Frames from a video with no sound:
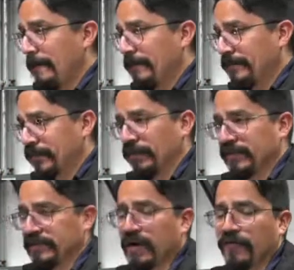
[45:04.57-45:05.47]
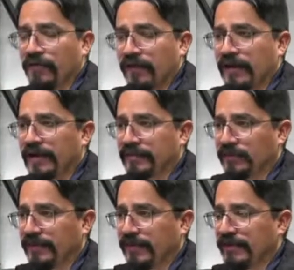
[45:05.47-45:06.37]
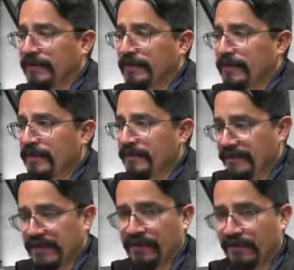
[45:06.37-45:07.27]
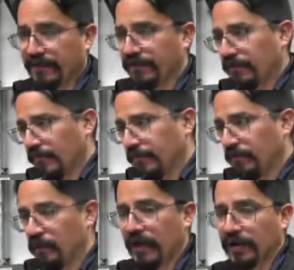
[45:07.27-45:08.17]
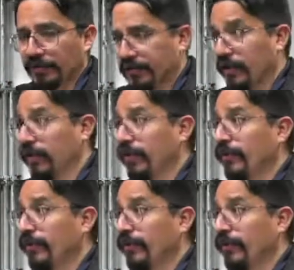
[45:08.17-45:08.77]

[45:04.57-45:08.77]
so the software has to be different from one or the other.